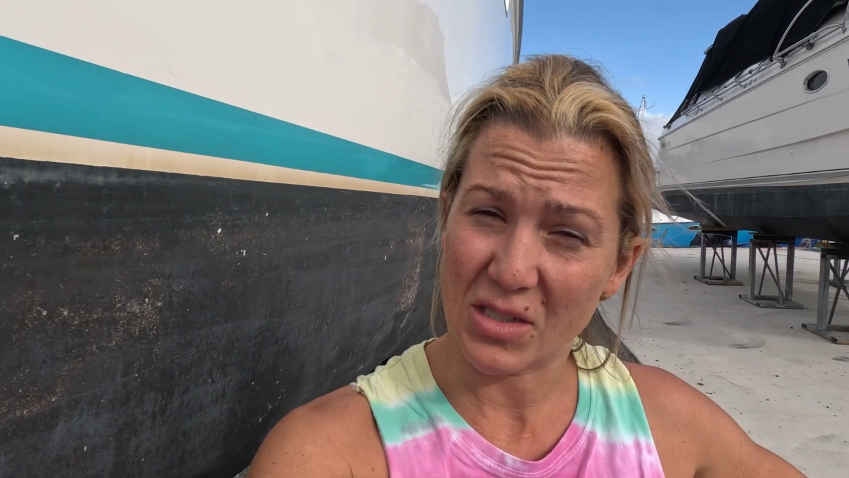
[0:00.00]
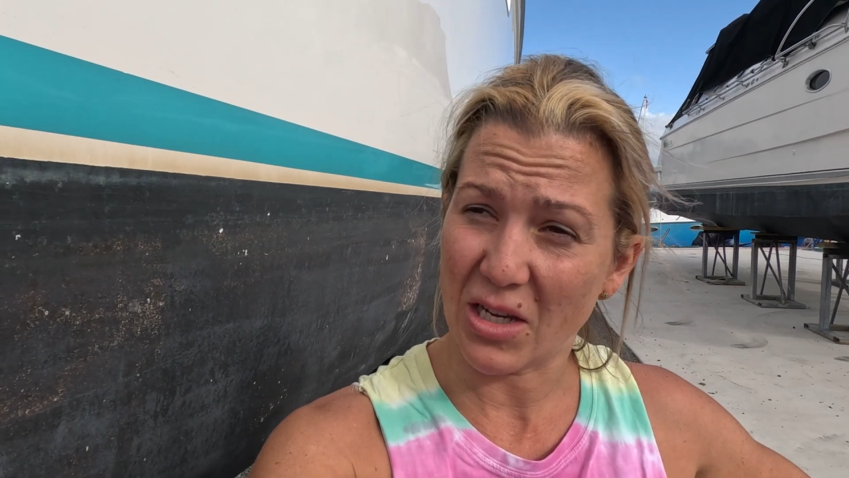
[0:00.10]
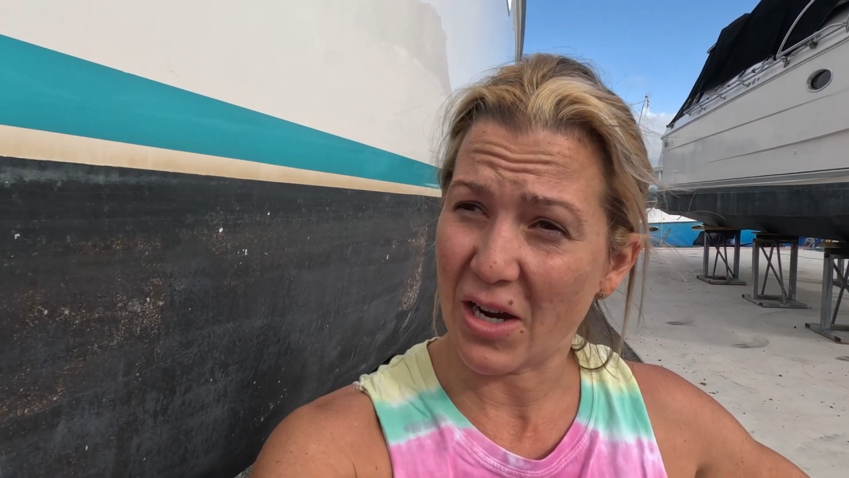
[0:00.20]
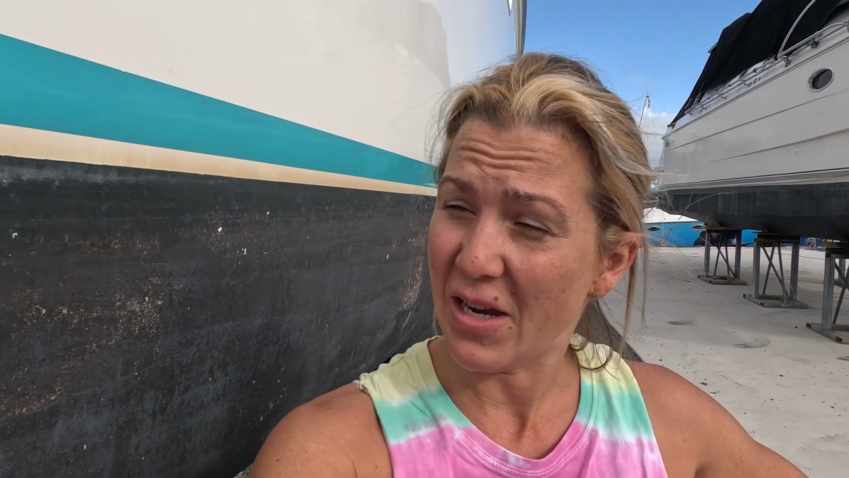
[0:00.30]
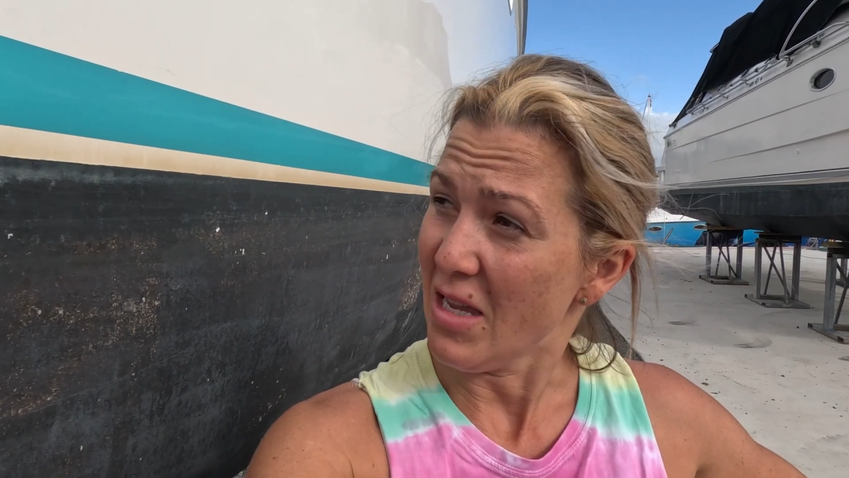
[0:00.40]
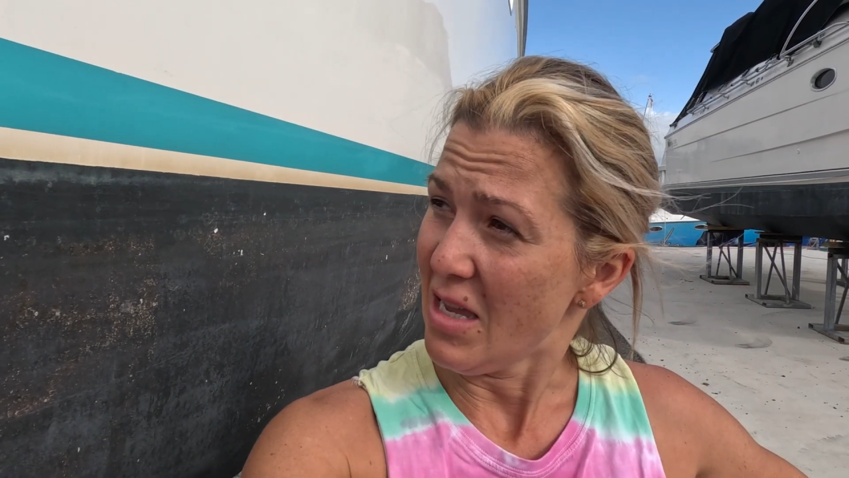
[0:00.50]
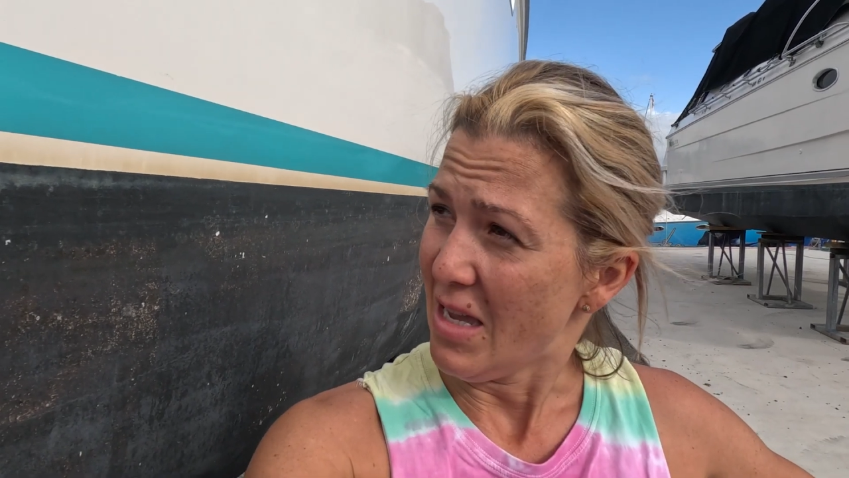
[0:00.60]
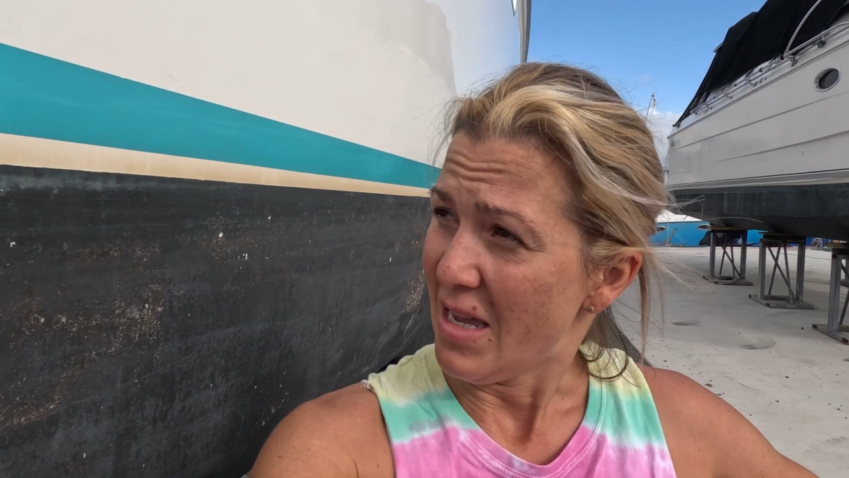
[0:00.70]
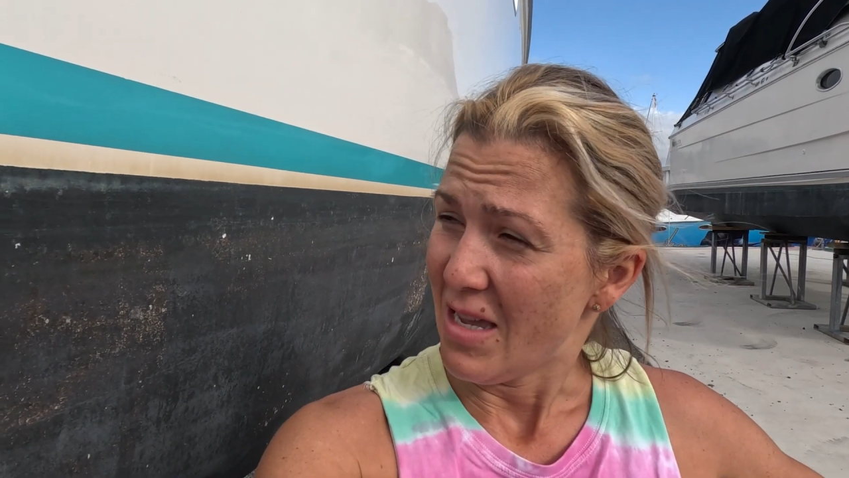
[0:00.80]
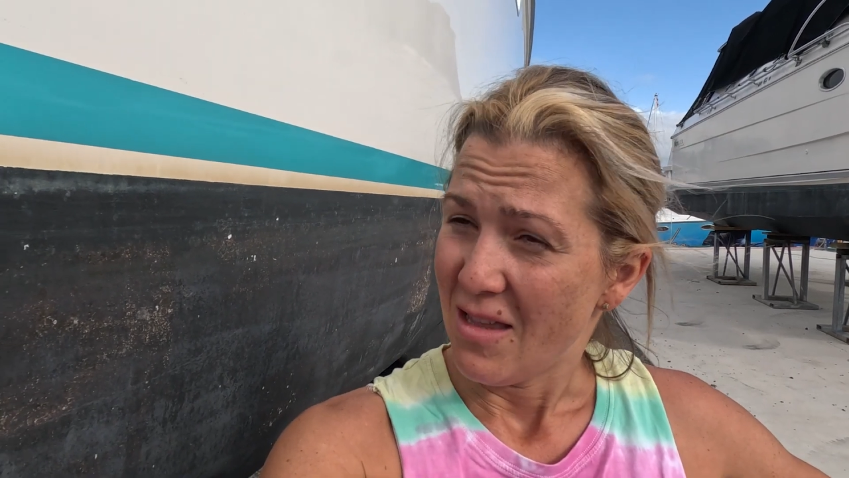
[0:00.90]
So
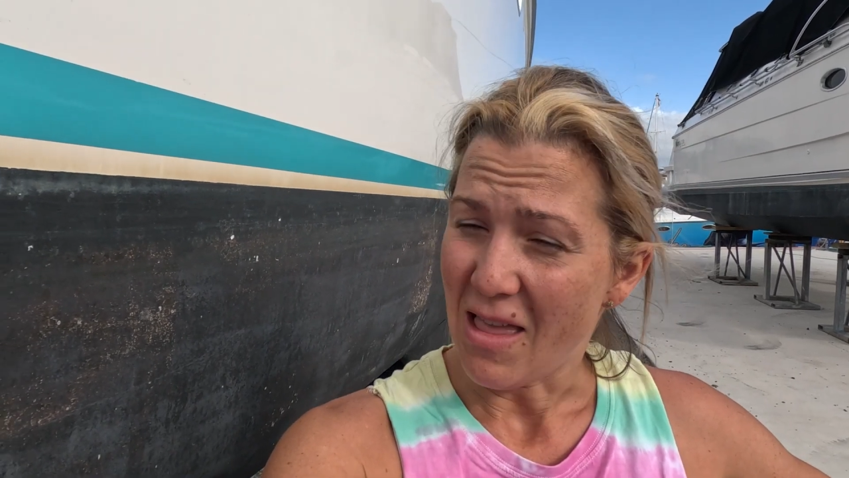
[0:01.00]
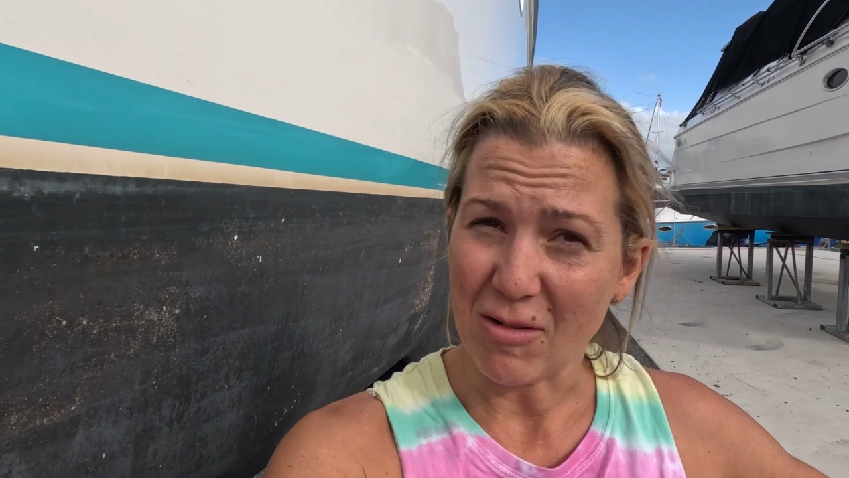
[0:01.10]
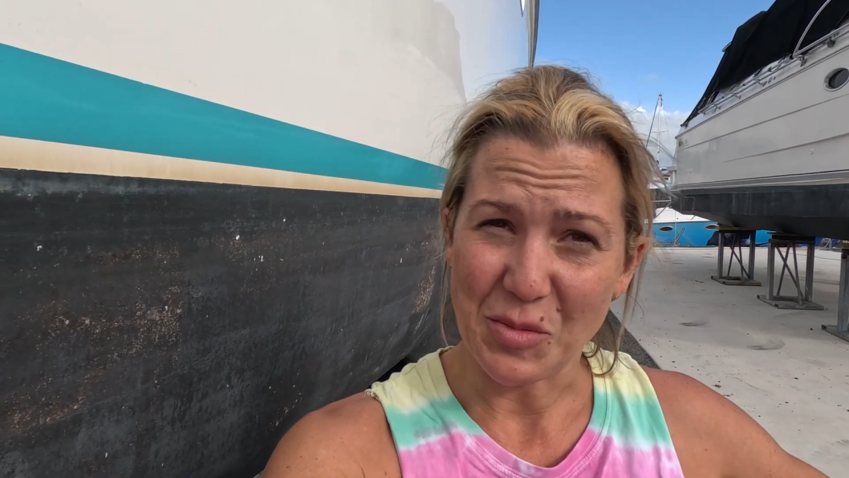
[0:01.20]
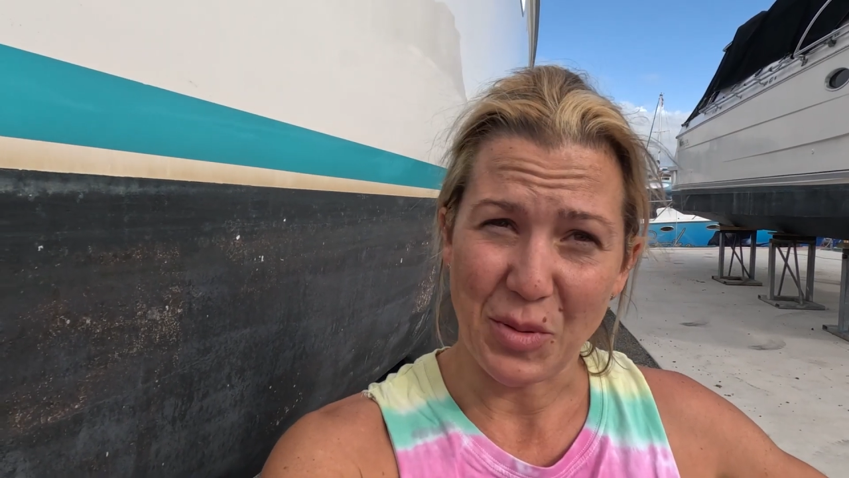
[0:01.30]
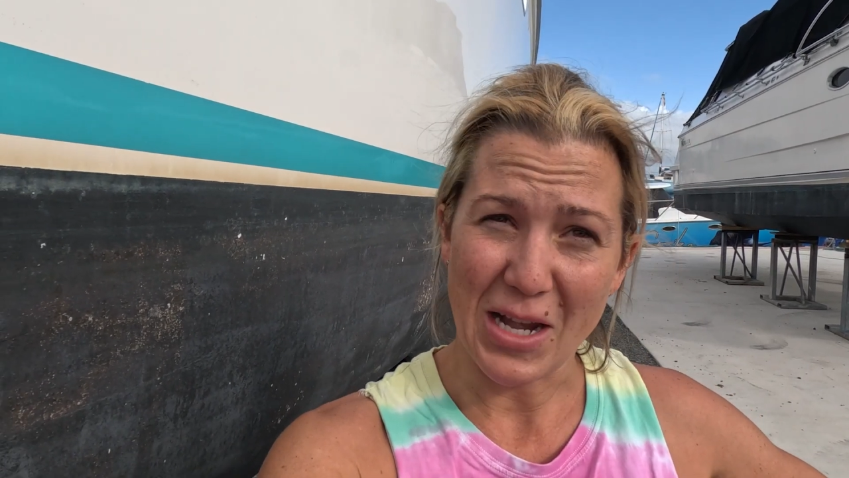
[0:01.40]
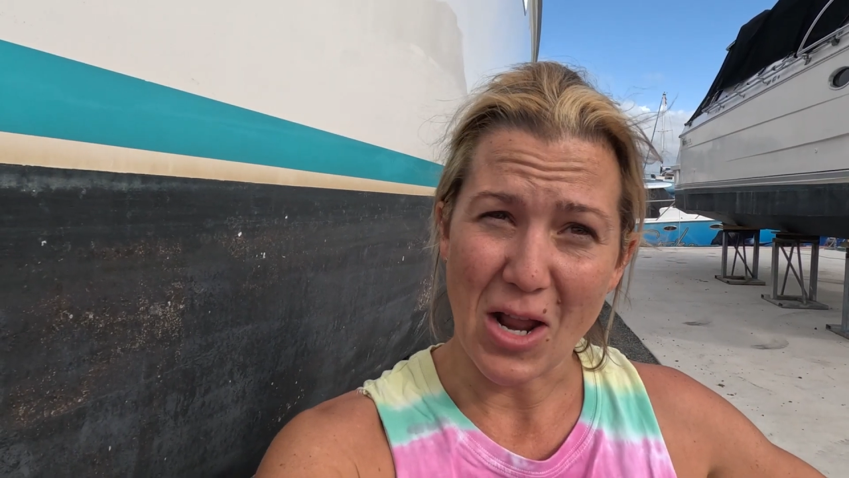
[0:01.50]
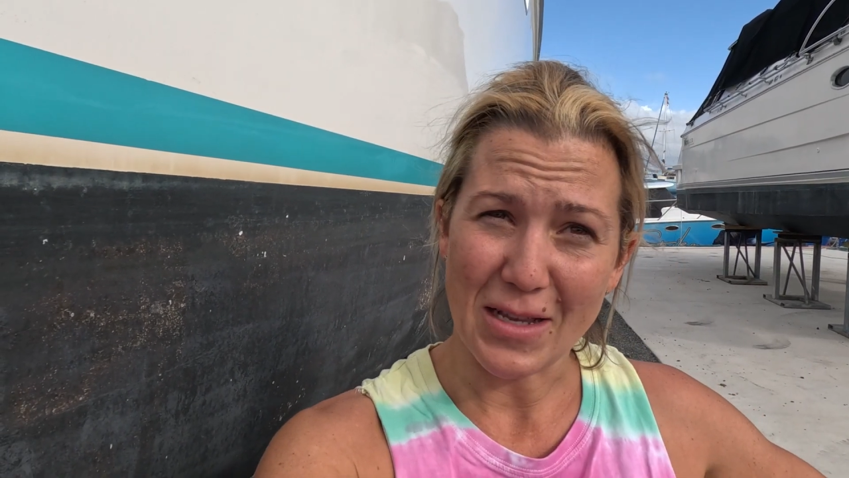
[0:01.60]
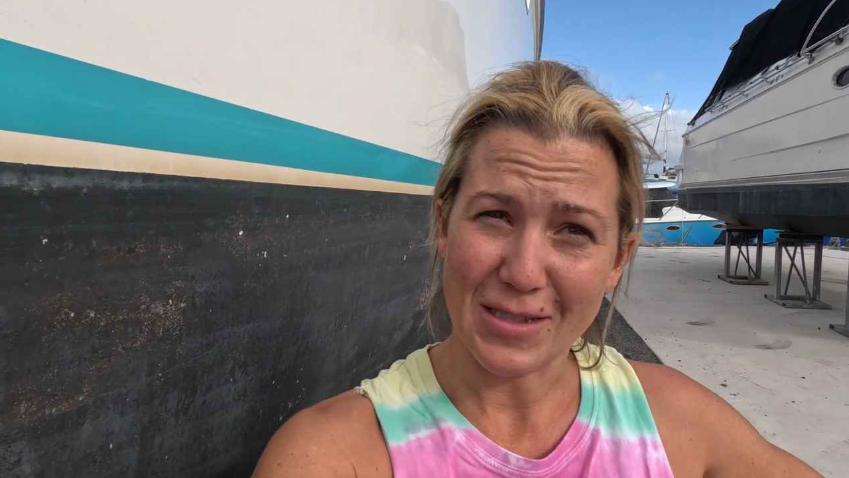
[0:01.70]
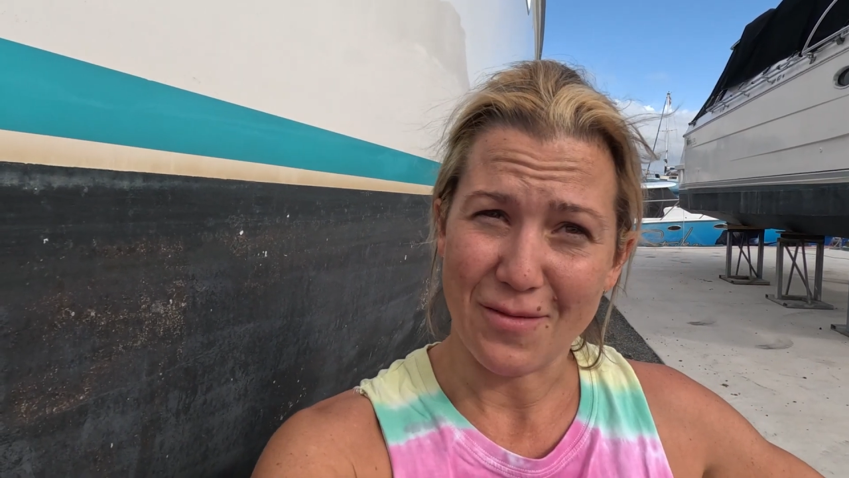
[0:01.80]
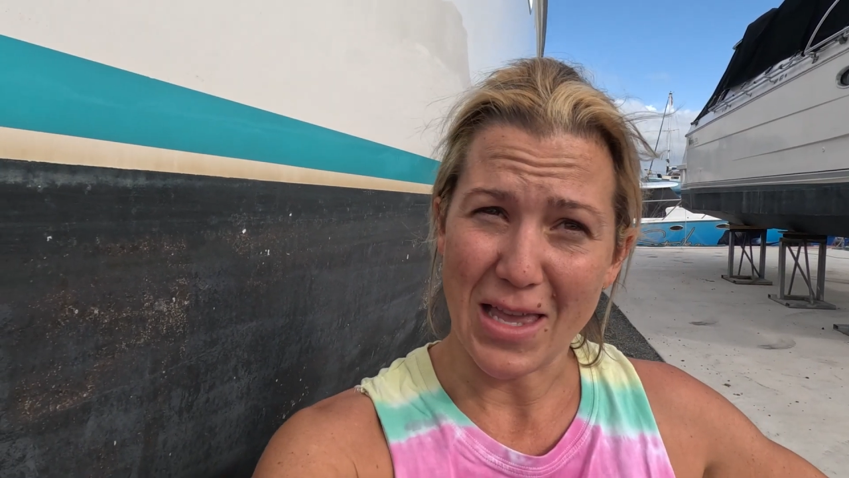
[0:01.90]
that was pretty
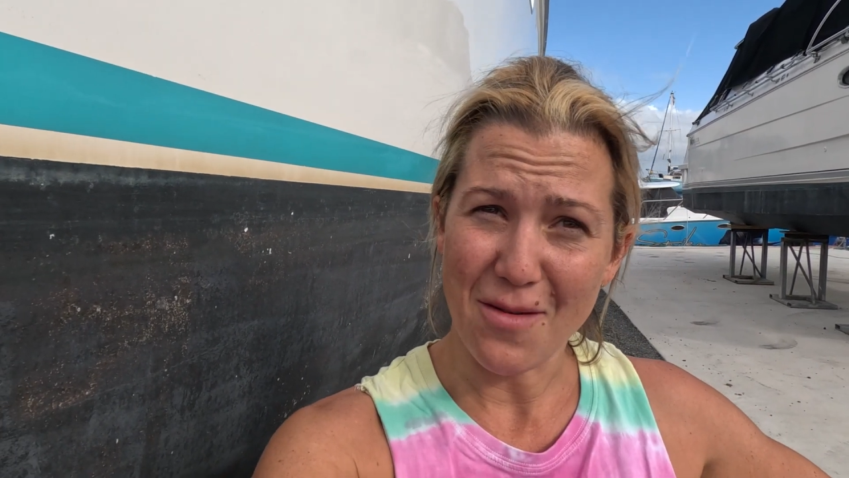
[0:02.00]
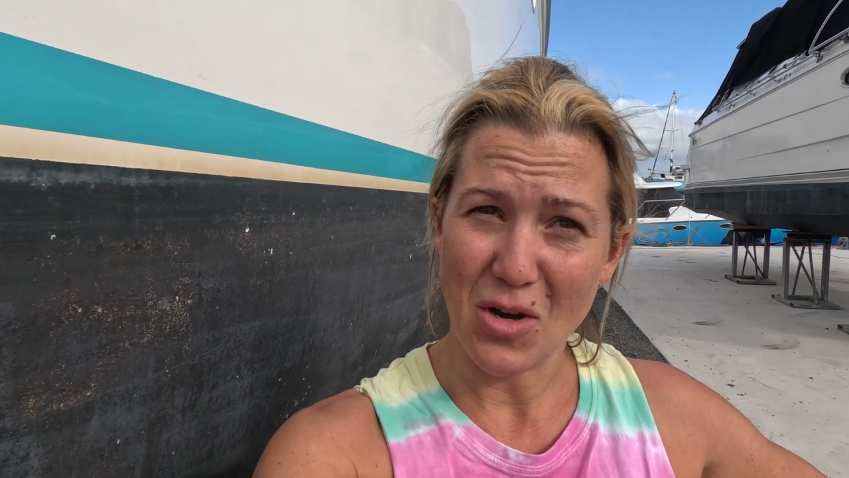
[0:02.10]
nice of them